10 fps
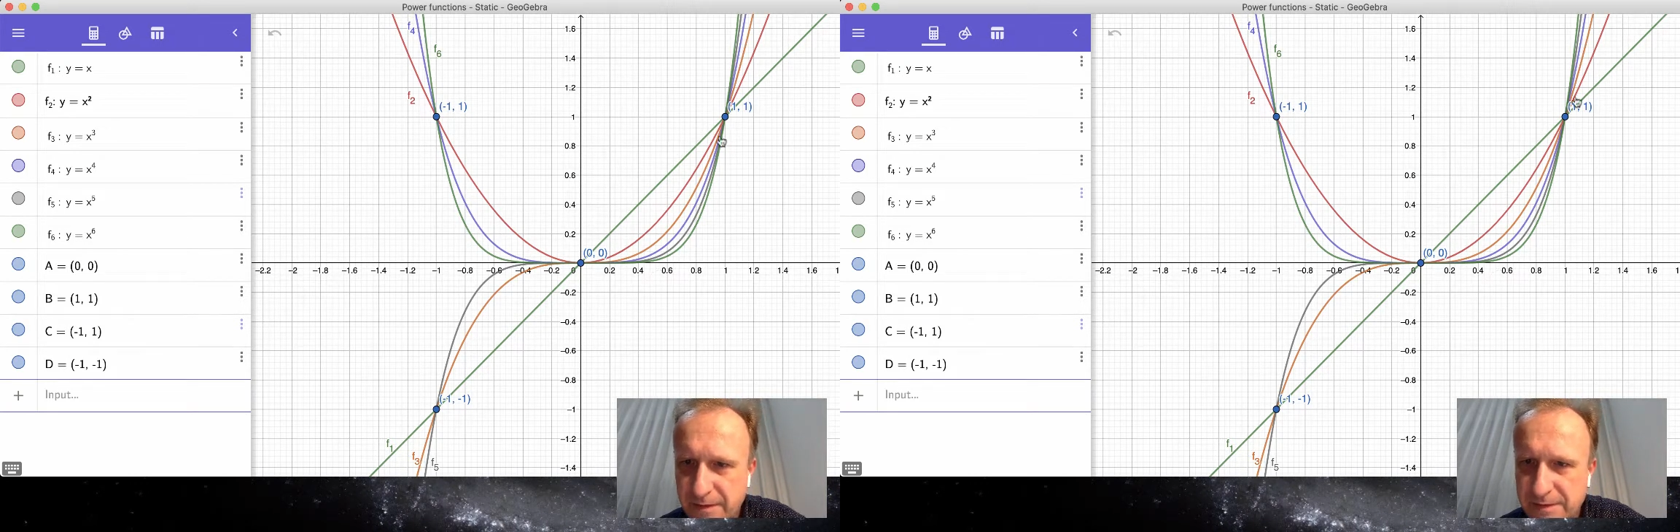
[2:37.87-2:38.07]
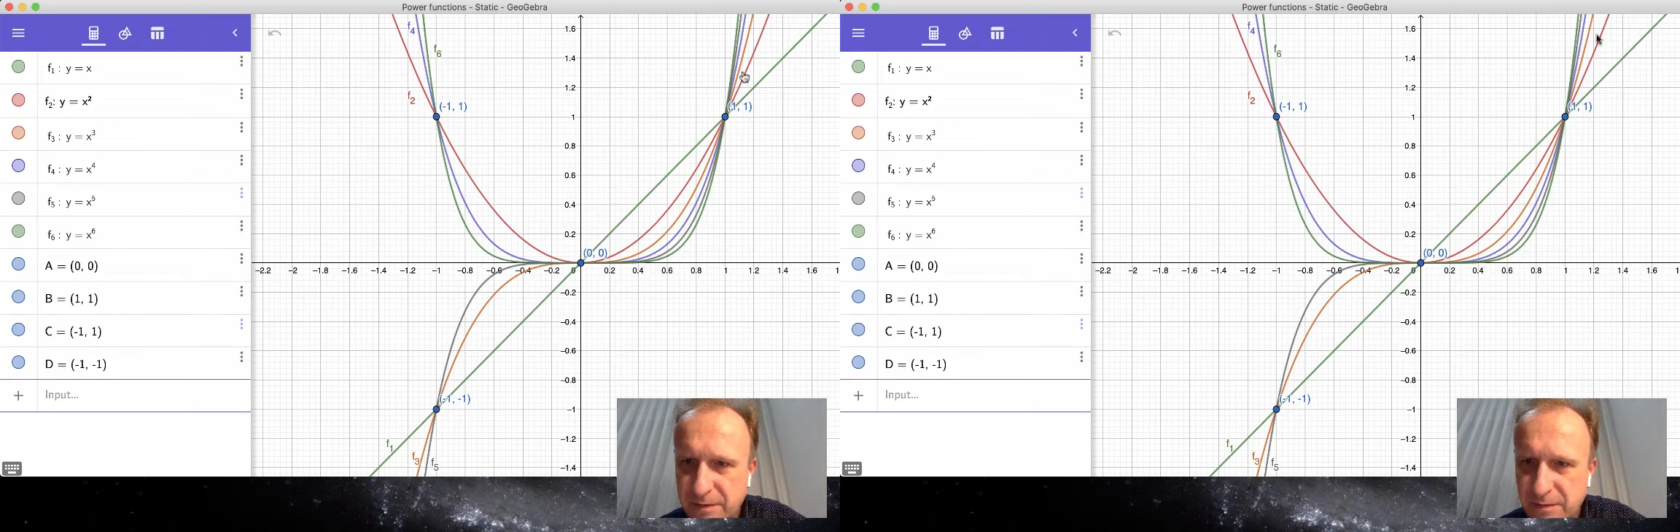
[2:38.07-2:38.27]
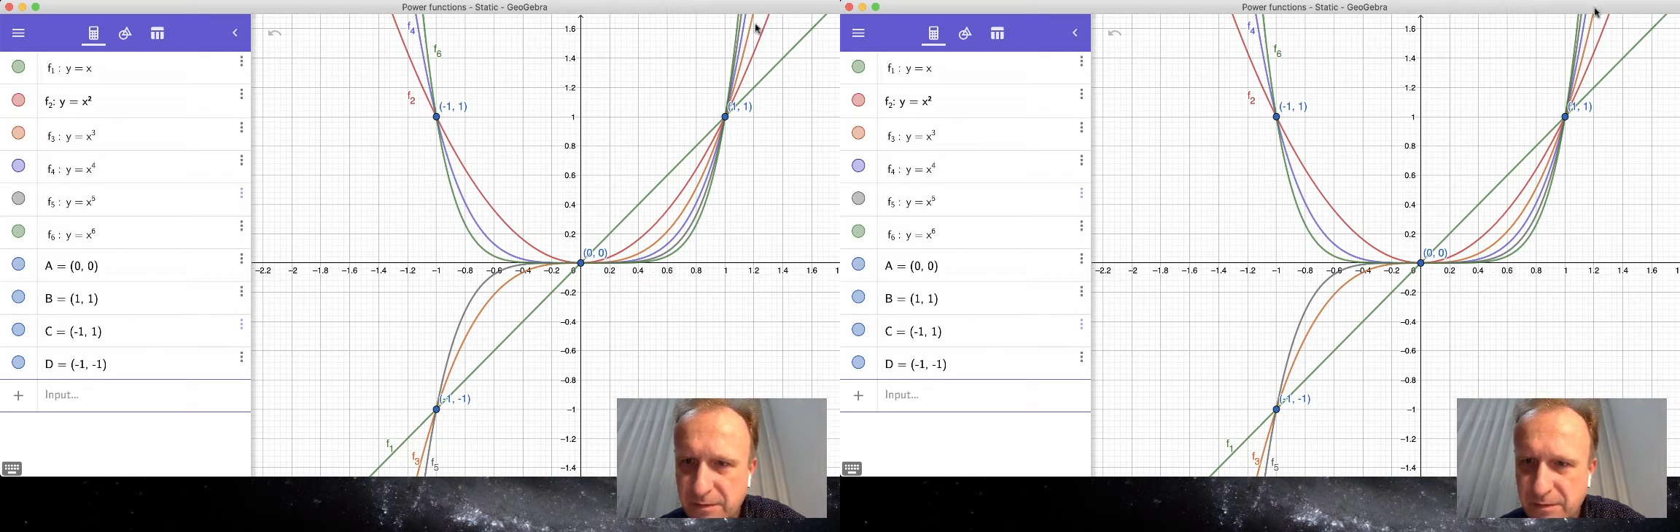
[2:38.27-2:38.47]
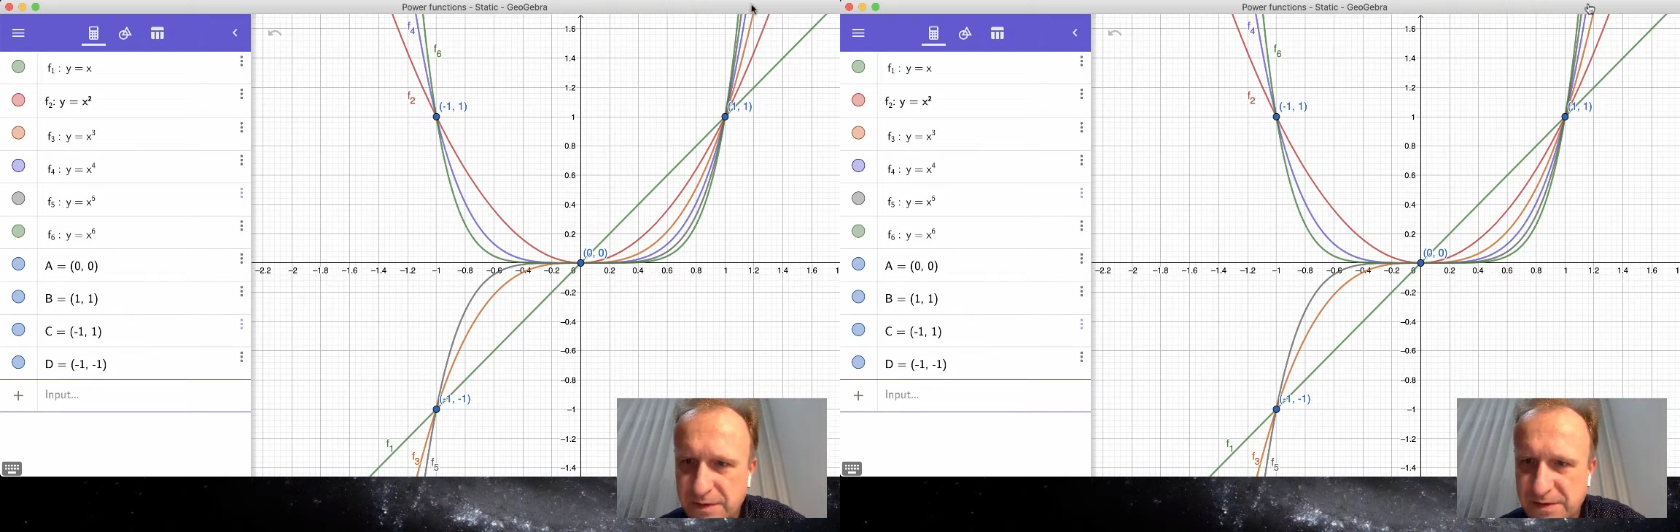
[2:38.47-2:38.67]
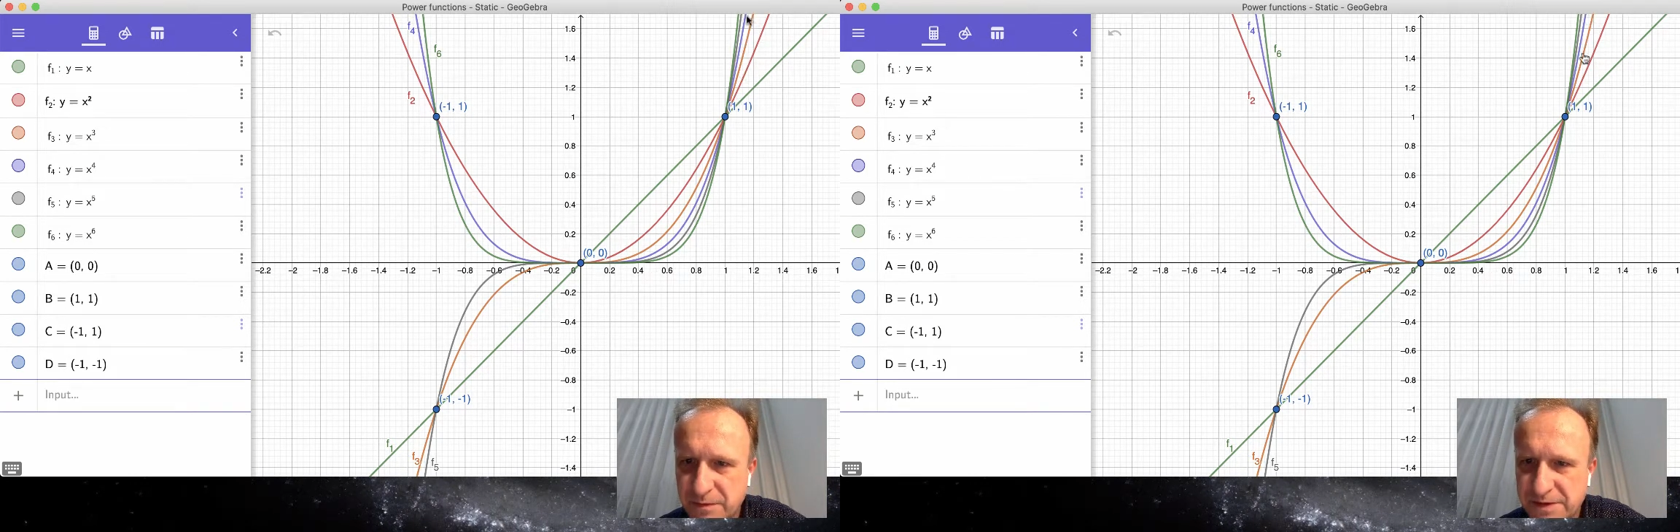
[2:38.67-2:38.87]
So
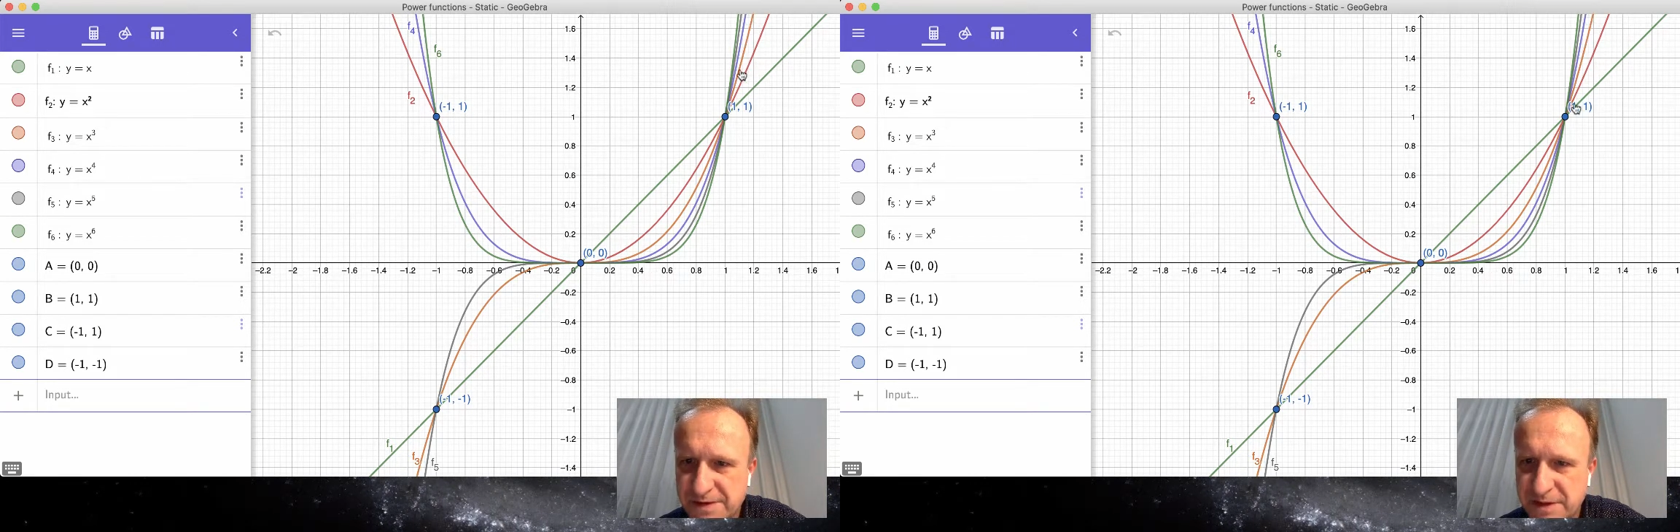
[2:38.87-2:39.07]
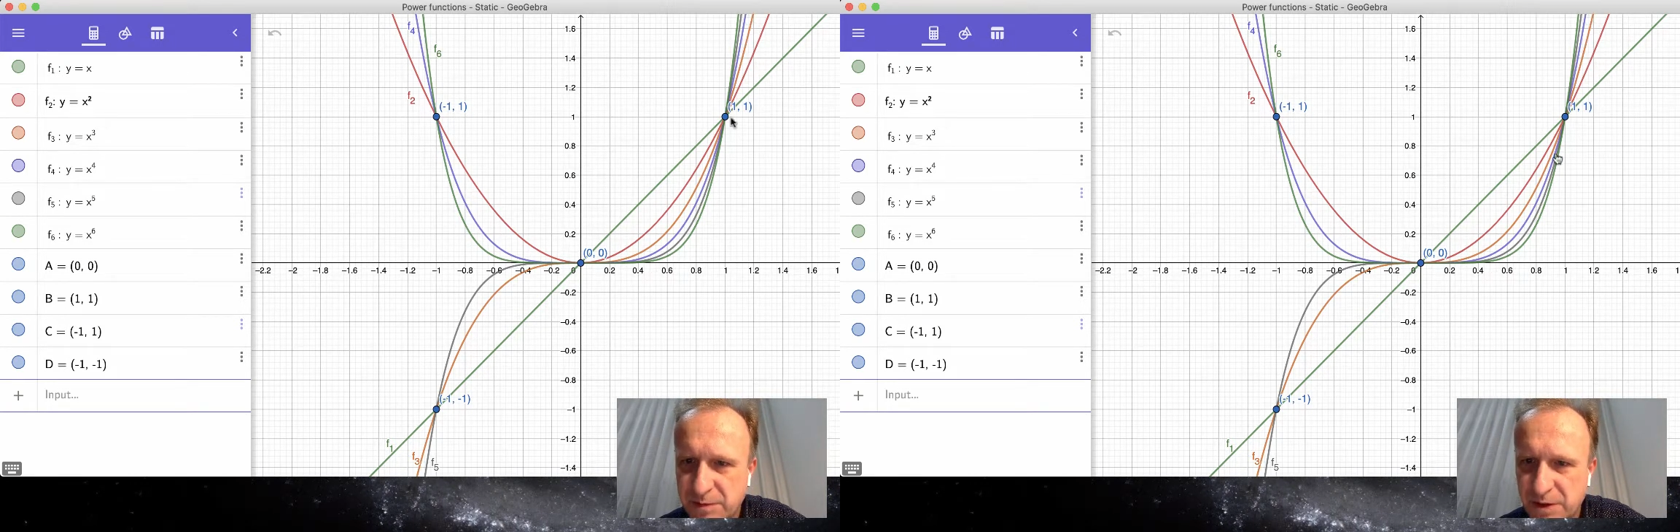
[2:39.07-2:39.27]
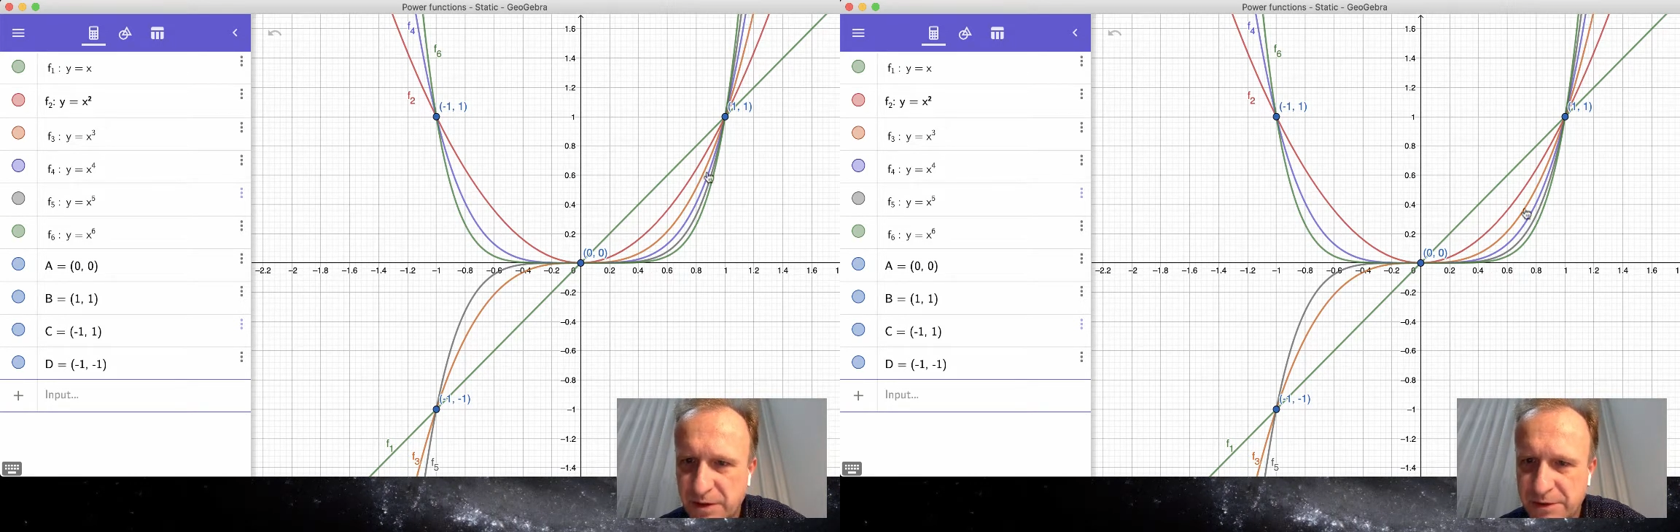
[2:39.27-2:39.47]
it's similar